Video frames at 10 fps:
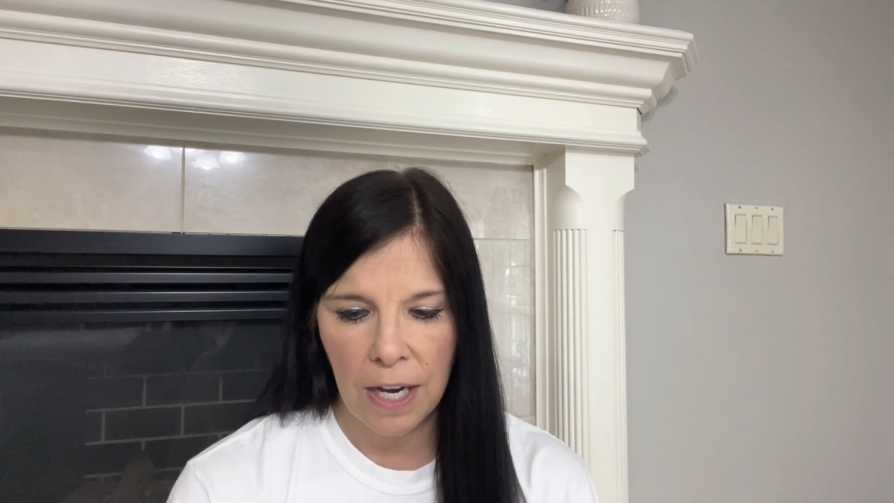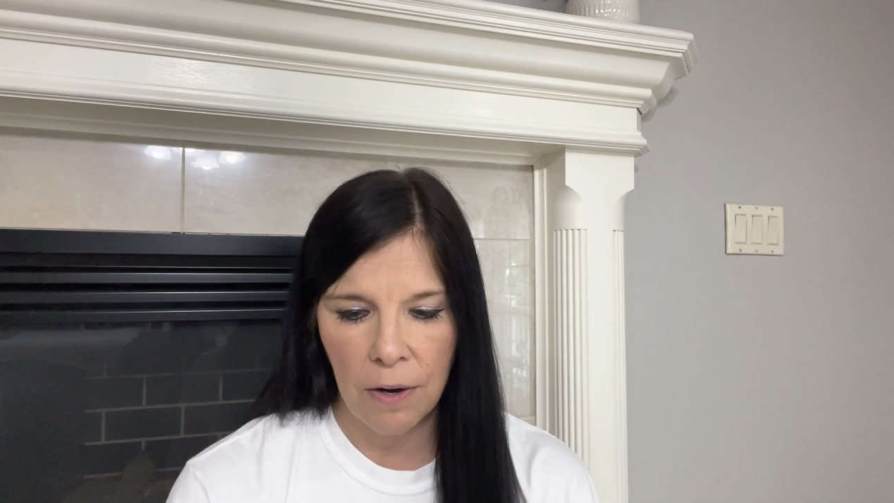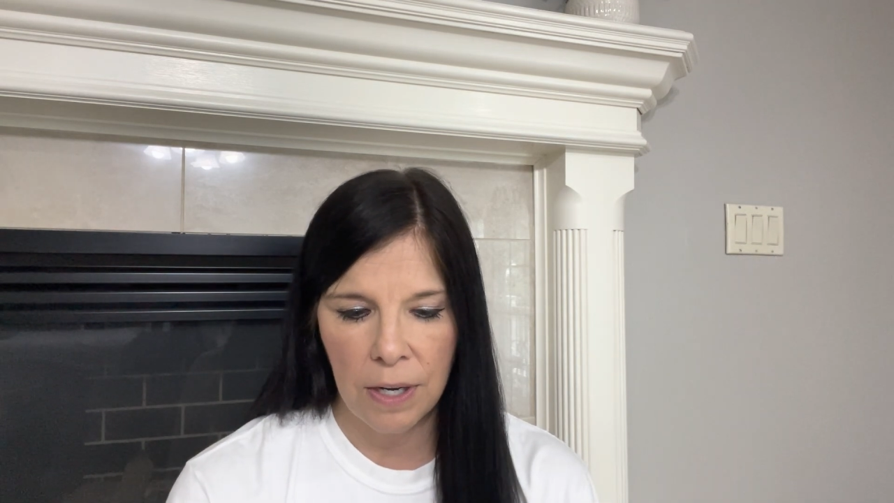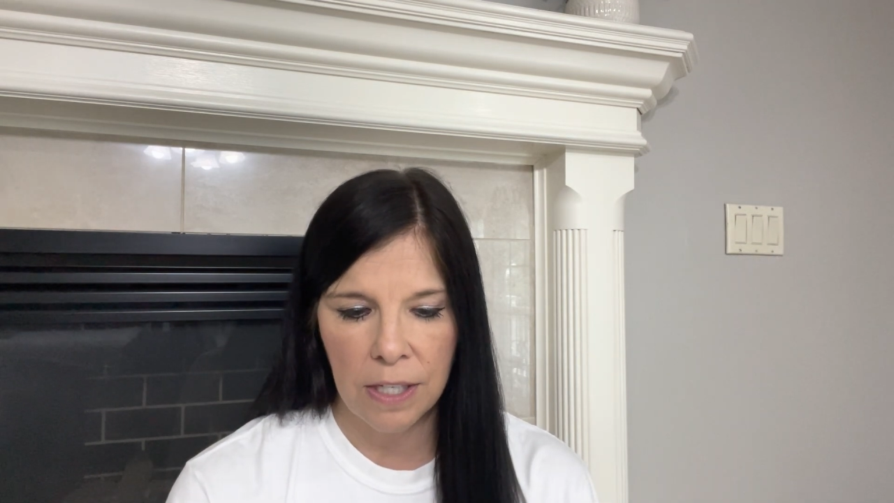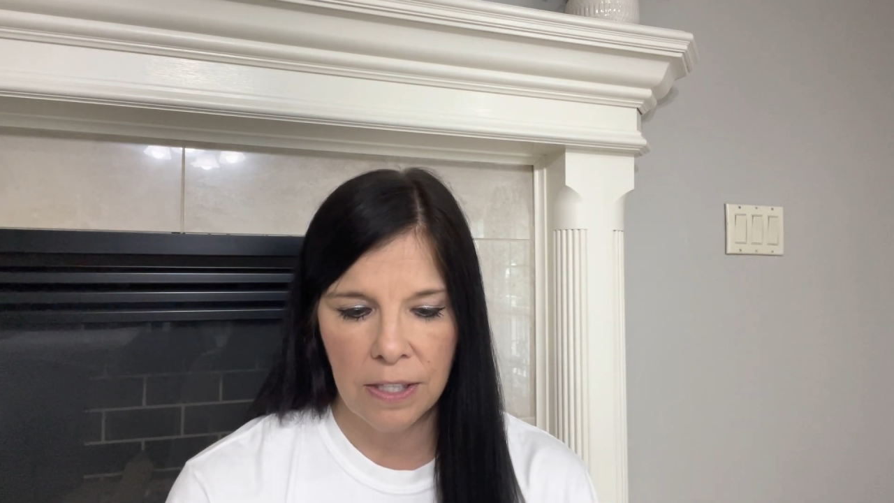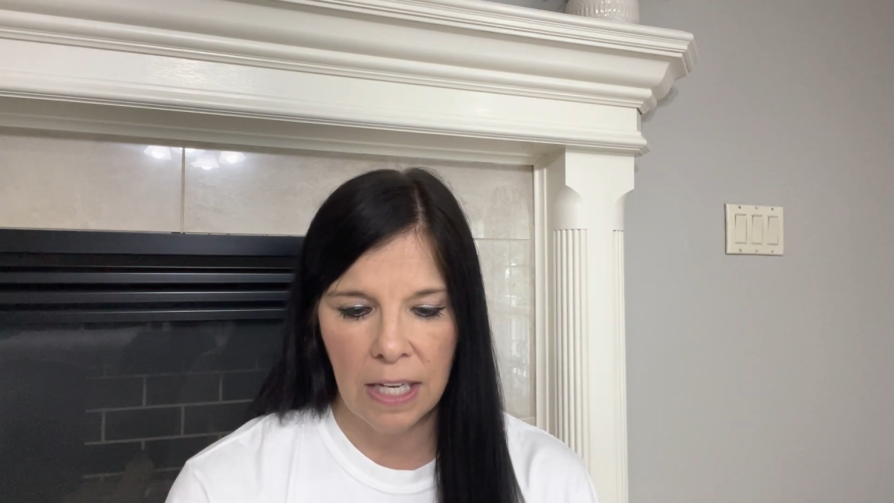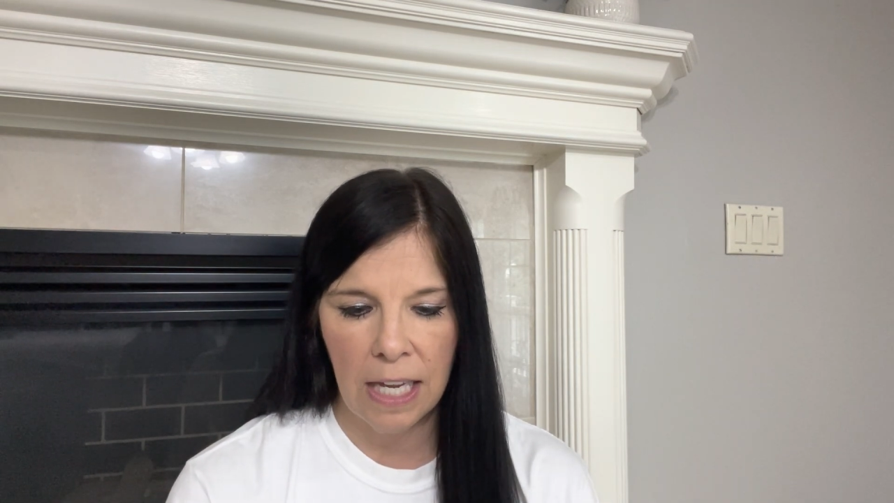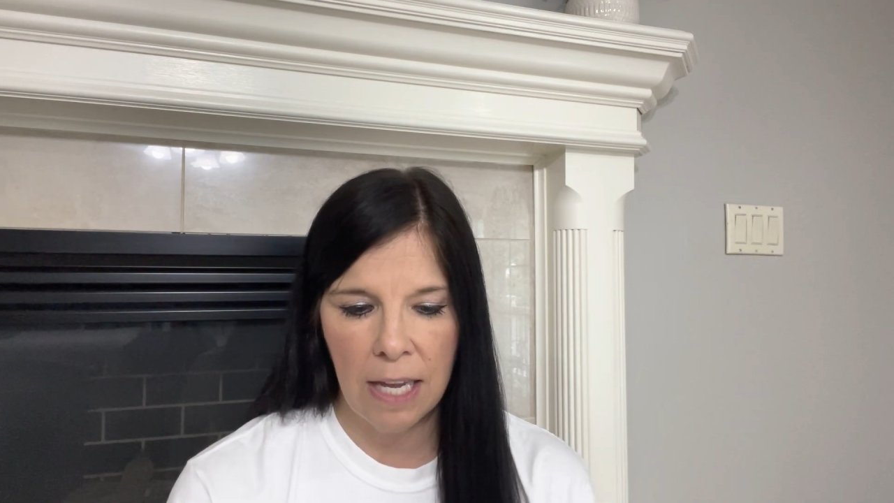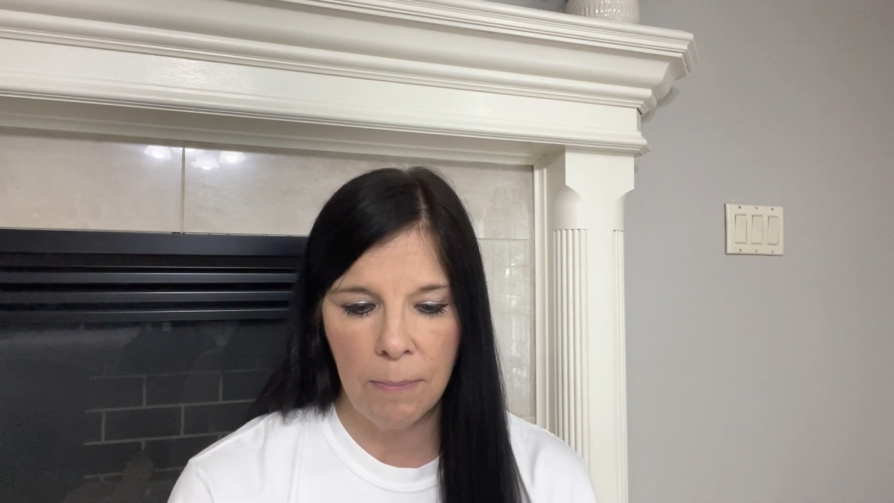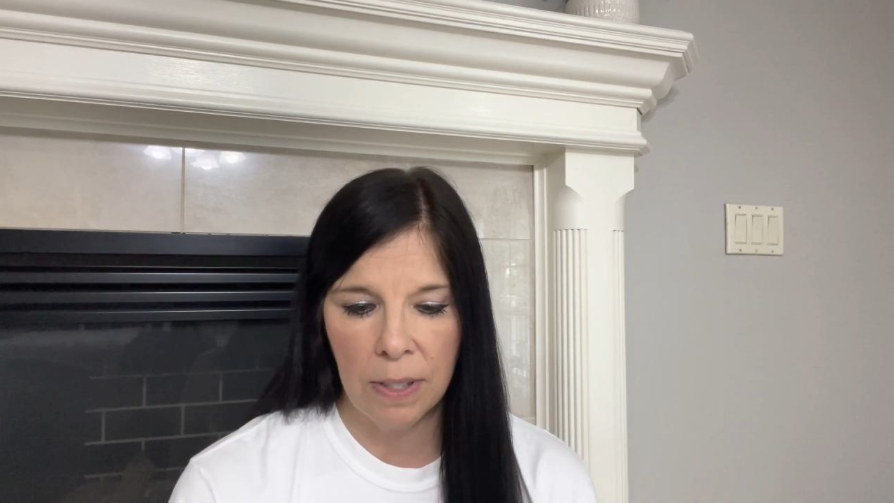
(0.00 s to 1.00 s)
areas to
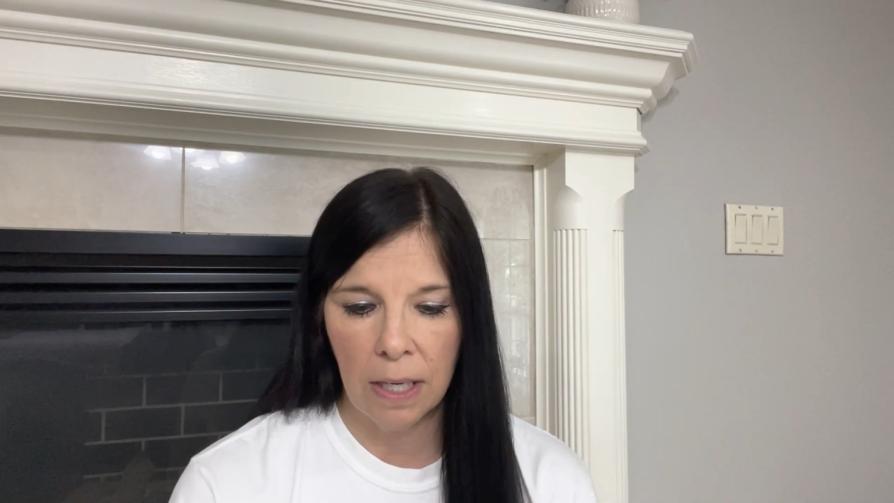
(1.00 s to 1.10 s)
keep